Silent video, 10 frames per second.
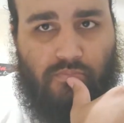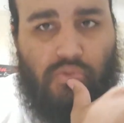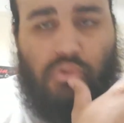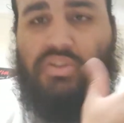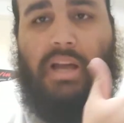
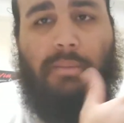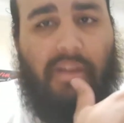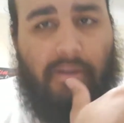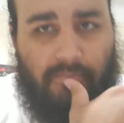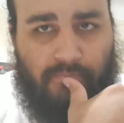Du
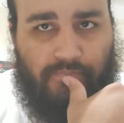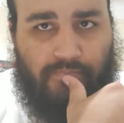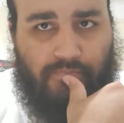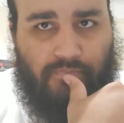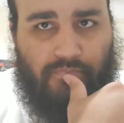Sable,
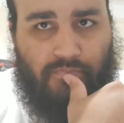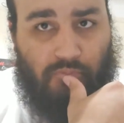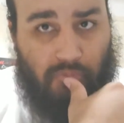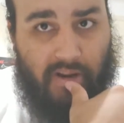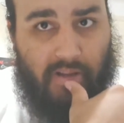
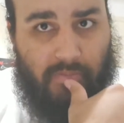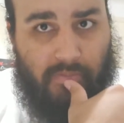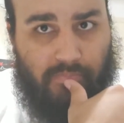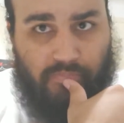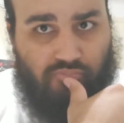right?
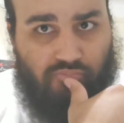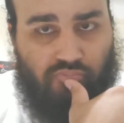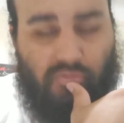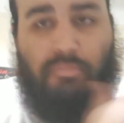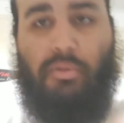
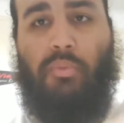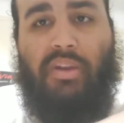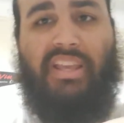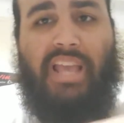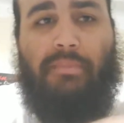But when
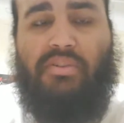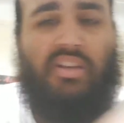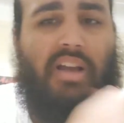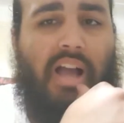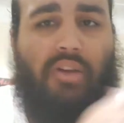he came to
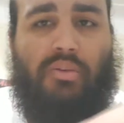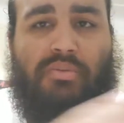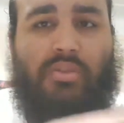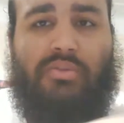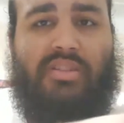Chicago, there was
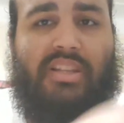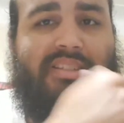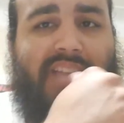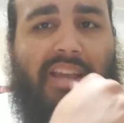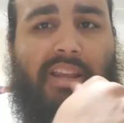no such thing as
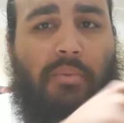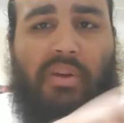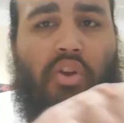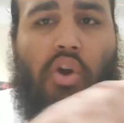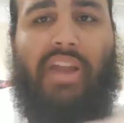Haiti. It
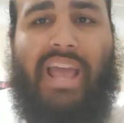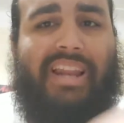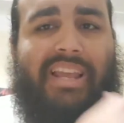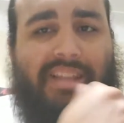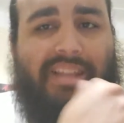wasn't called
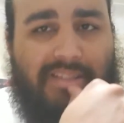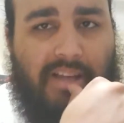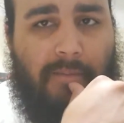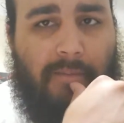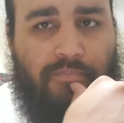Haiti at that
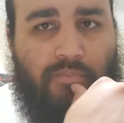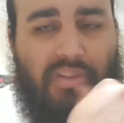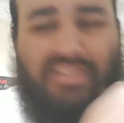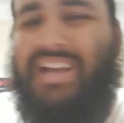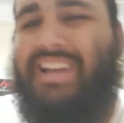time.
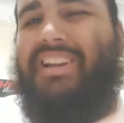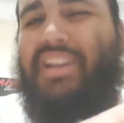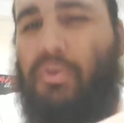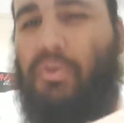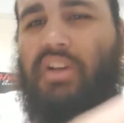Technically
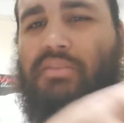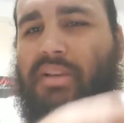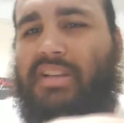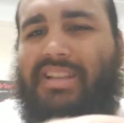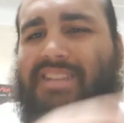it was,
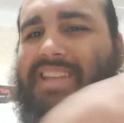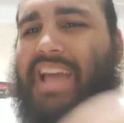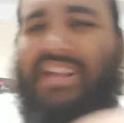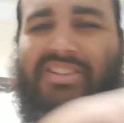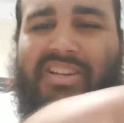because that's the
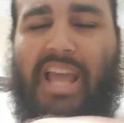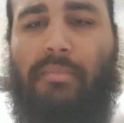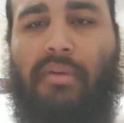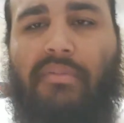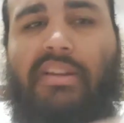ancient name
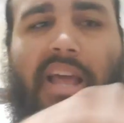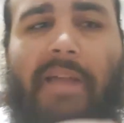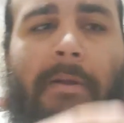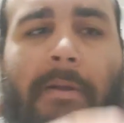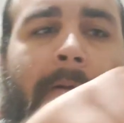of it that
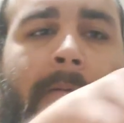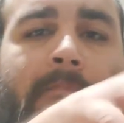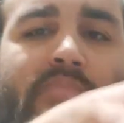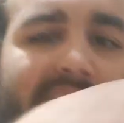the